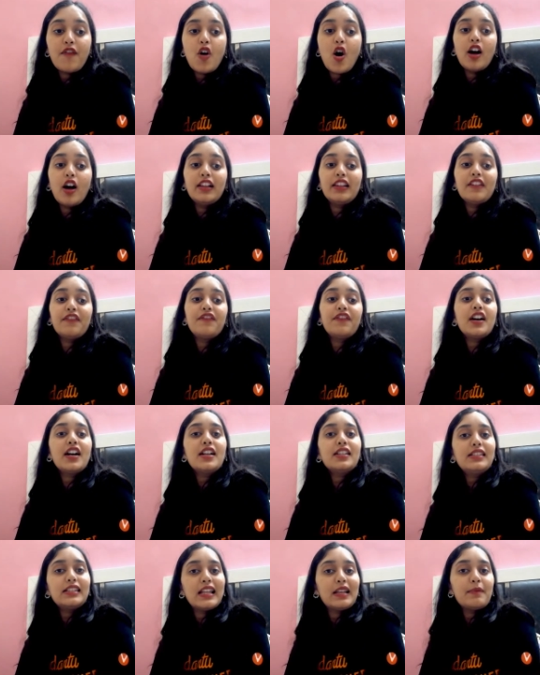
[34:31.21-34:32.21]
all the
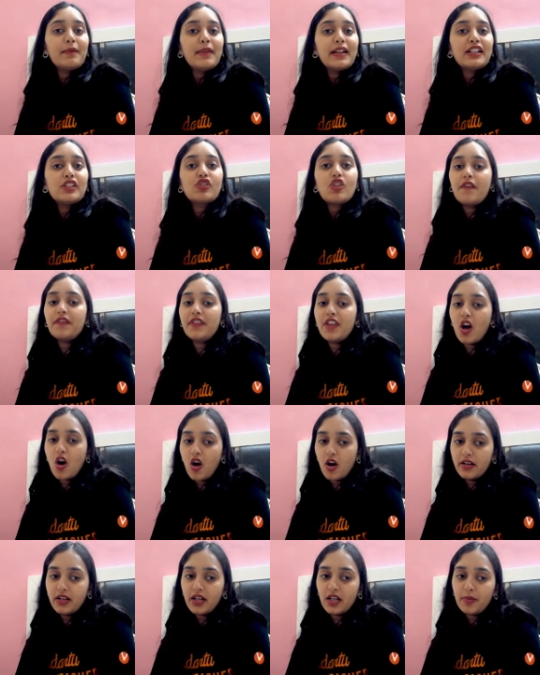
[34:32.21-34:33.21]
first elements of the
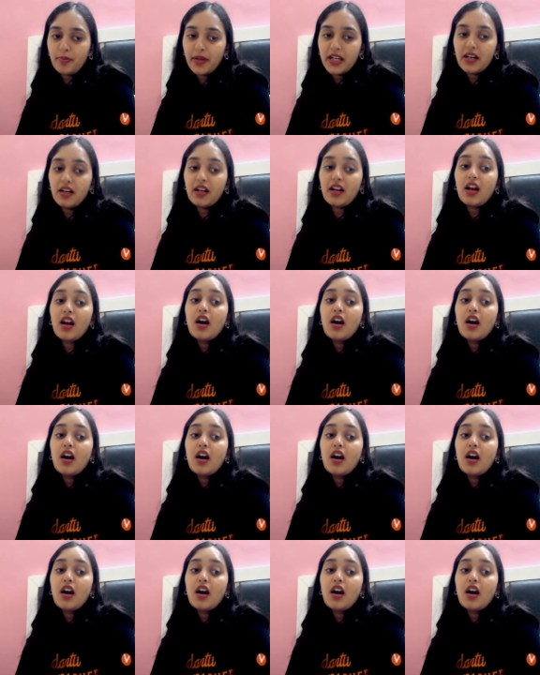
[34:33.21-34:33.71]
ordered pair.